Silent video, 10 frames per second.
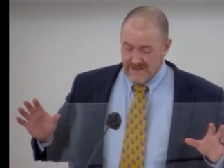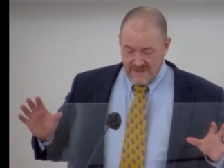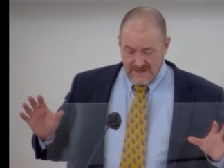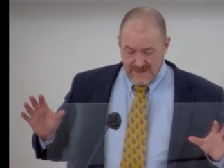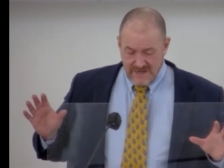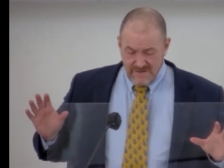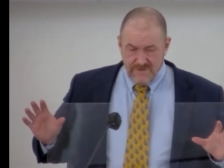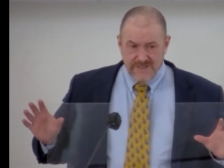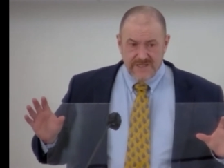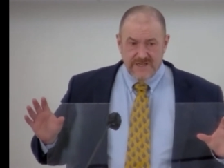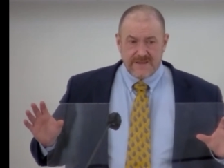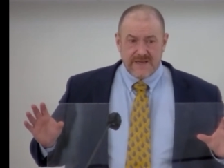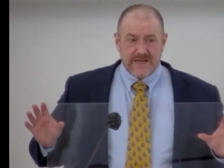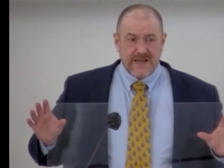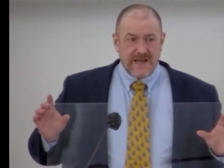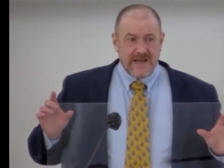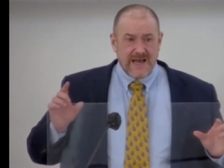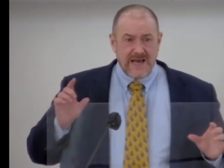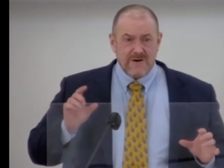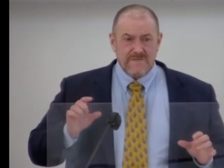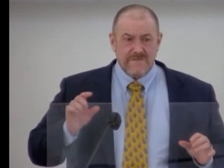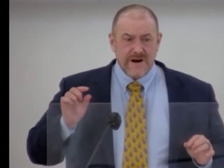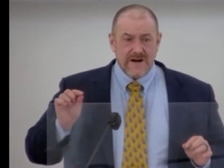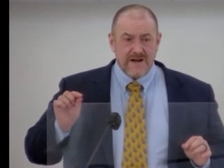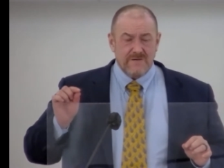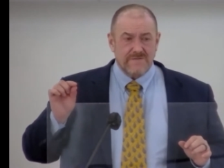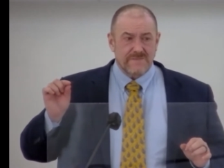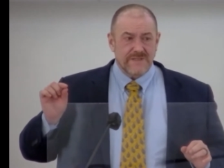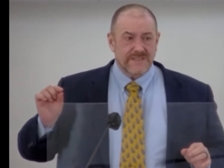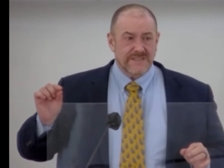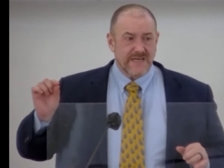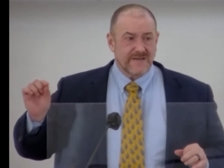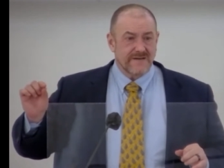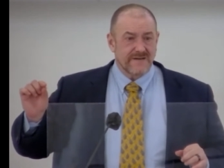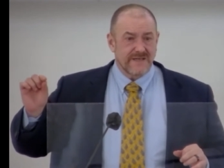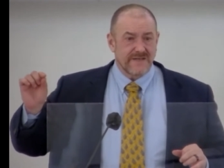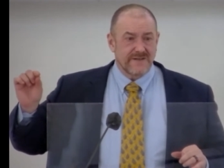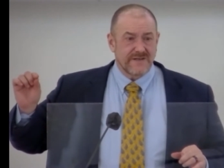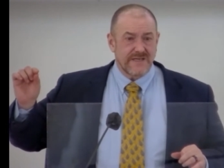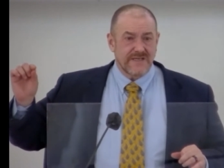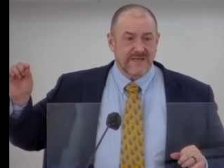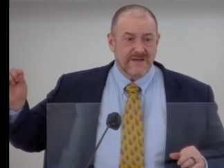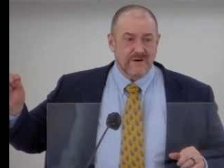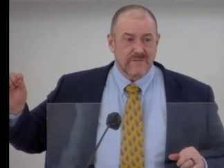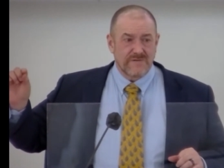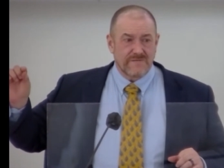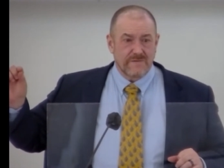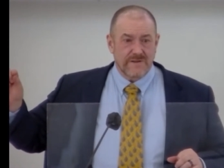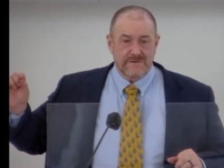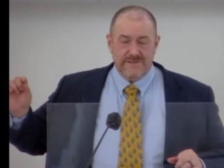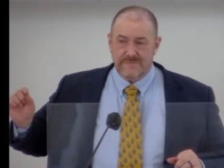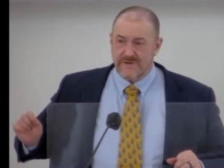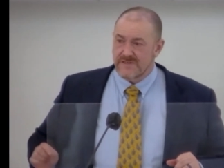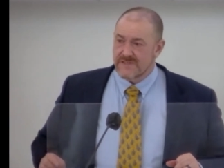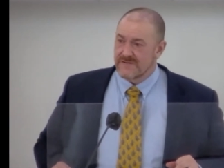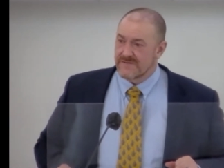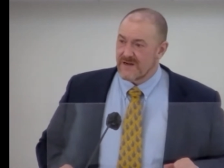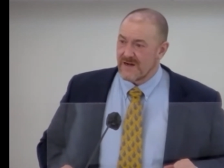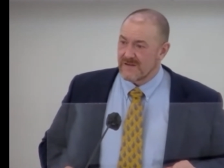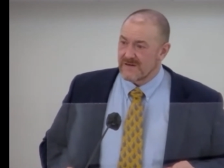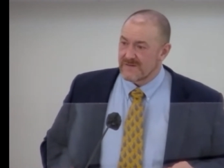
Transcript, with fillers: Now I want you to think, how far out from the center did you need to go before there was a person of color?